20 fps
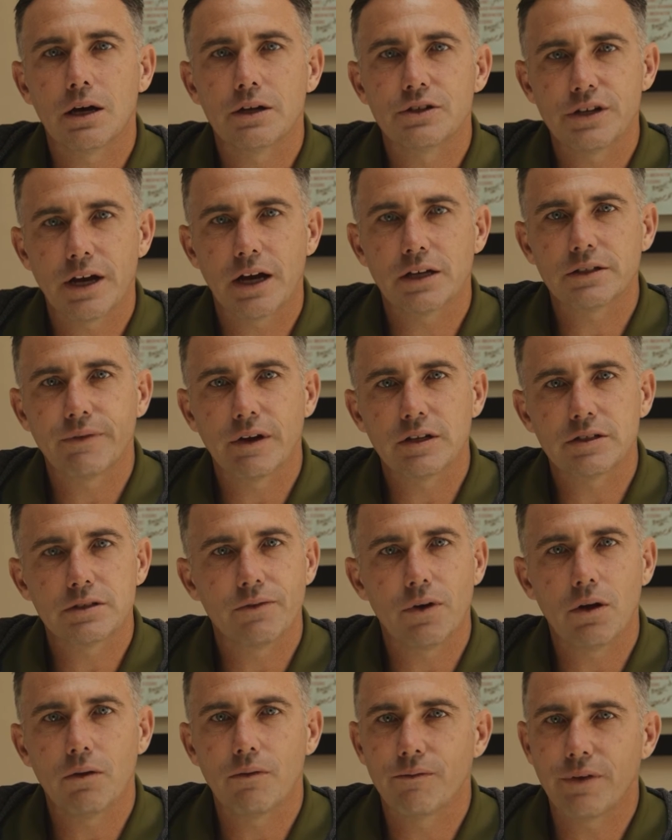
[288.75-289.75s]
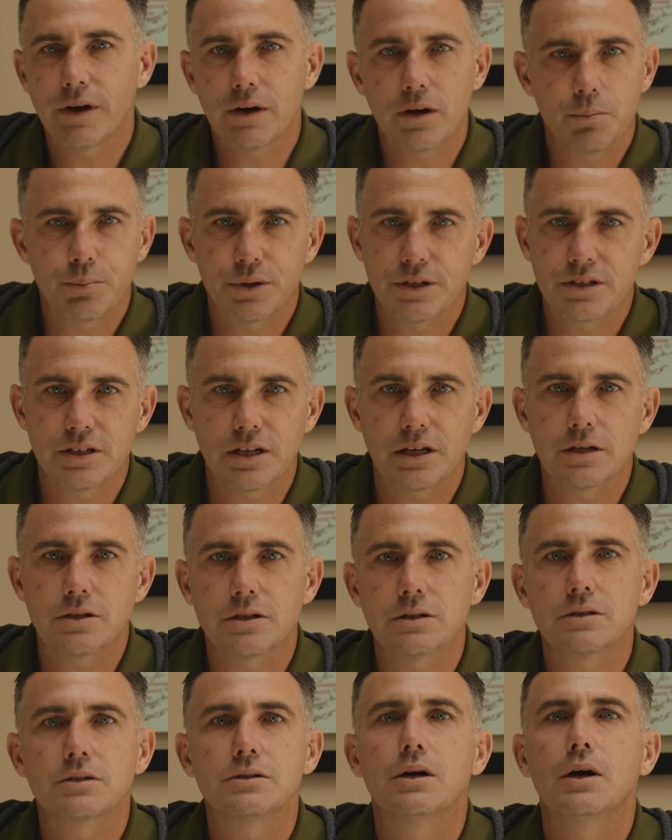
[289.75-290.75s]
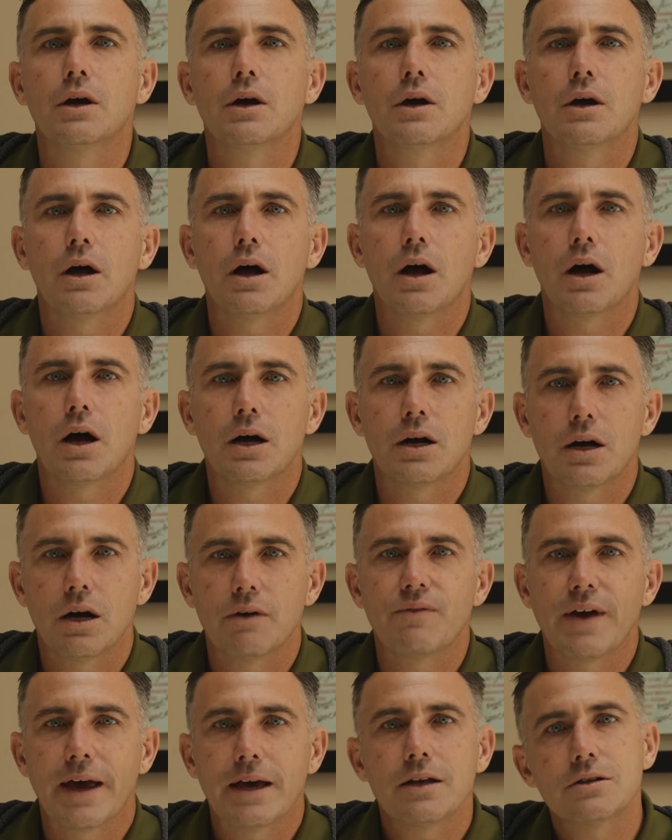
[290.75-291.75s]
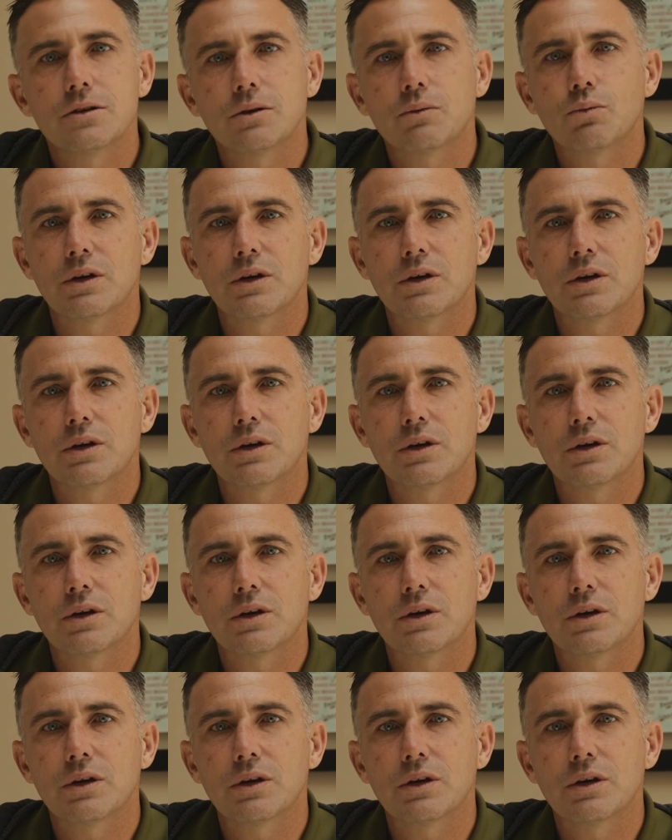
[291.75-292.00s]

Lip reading: Jazz Festival, very prestigious event.